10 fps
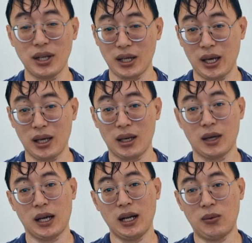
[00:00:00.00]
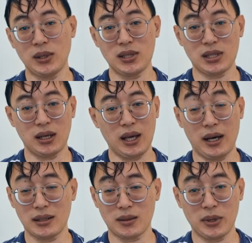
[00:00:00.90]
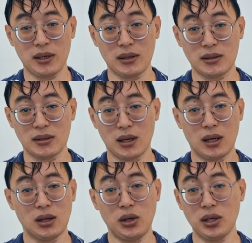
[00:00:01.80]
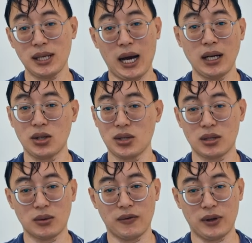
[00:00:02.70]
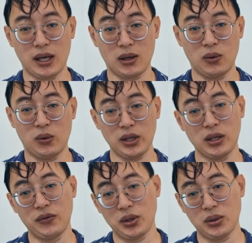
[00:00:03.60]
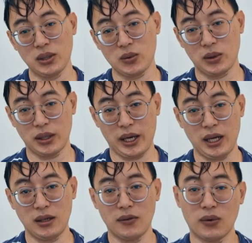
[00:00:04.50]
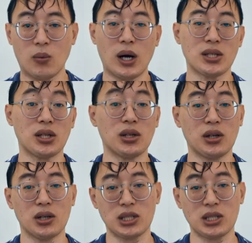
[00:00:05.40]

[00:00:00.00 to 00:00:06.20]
day, and I want to share that experience. Your title should reflect what your viewers will gain from watching your